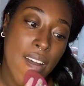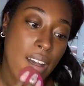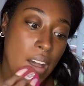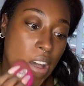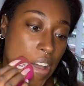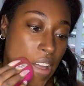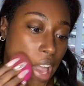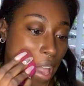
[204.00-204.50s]

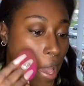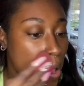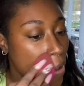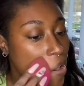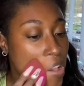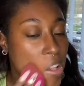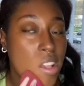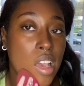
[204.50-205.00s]
Okay,
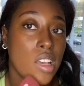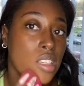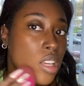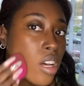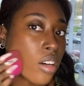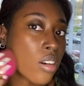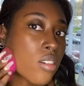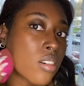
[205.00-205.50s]

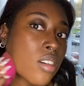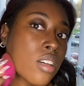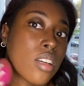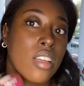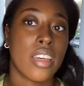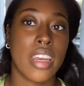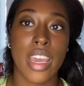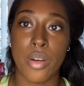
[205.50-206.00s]
so
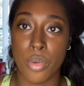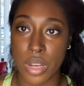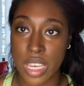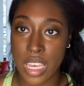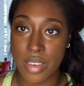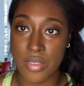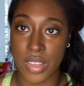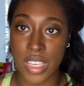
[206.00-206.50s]
now we're
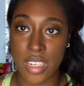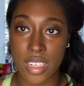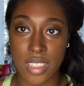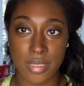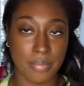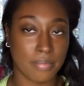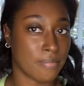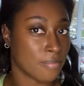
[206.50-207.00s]
even.
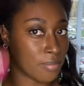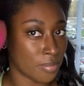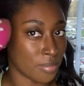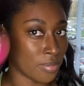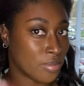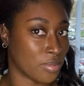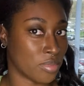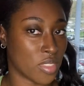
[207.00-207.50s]

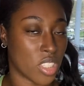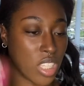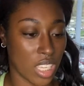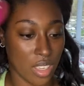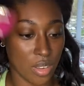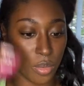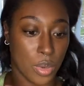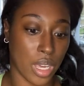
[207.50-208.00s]

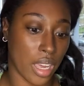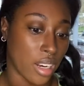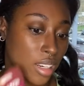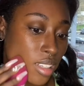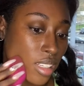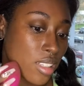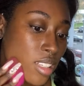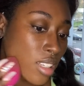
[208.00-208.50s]
See, I'm kind
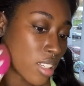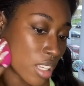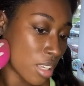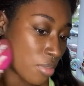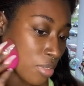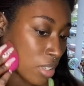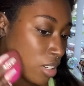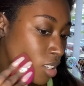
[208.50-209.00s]
of
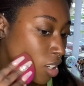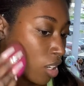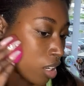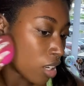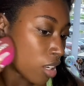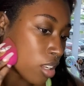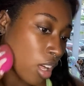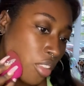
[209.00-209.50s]
even.
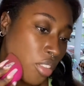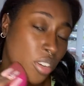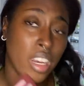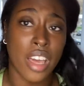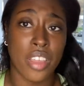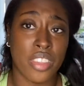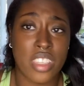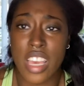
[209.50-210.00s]
Although
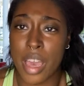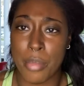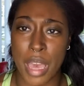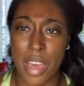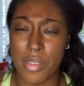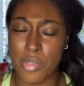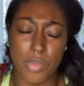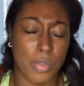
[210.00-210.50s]
now the top
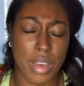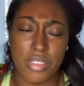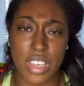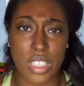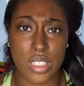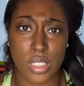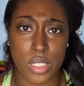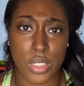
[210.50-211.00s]
half of my
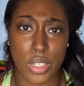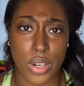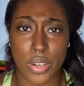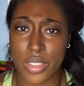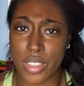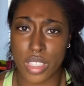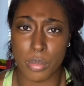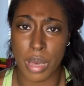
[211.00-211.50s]
face looks
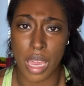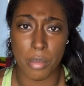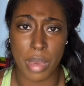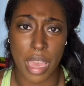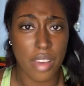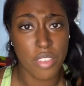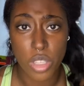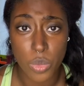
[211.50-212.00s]
darker than the bottom
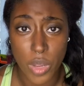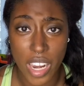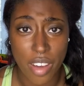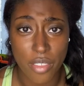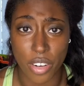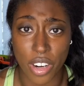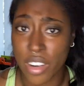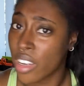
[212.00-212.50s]
half. It's
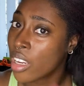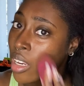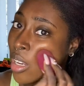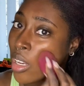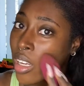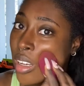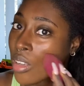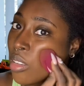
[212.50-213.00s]
whatever.
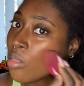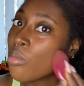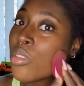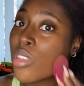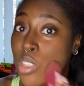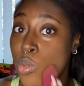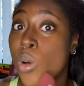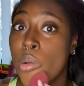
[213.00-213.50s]
This
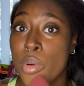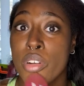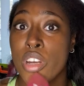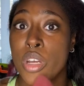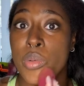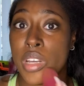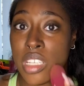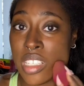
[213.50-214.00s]
is what we're
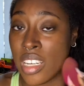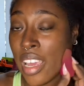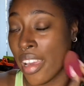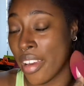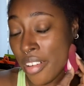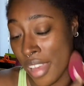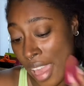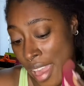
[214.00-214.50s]
doing today,
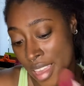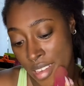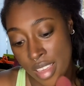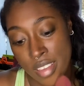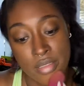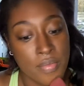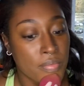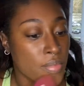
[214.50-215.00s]
okay?
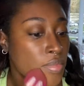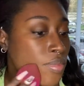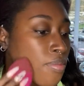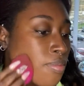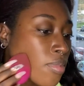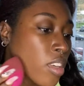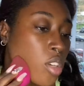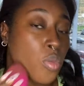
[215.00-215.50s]

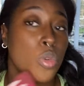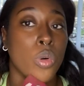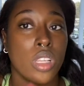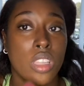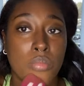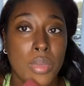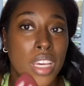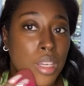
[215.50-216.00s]
Because we
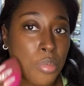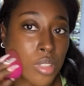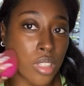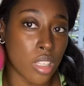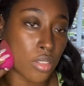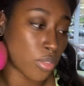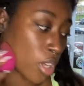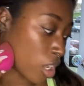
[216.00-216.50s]
want the makeup to
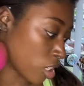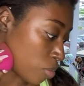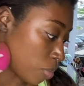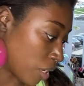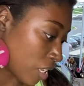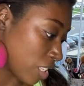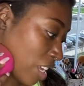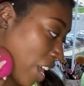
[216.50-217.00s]
look flawless,
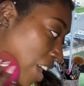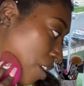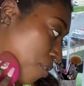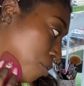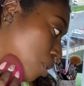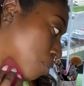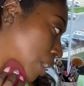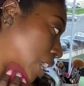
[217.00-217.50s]
because
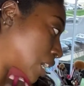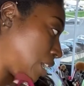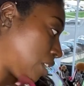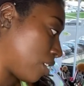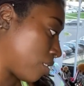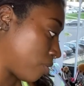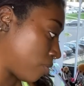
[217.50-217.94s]
everybody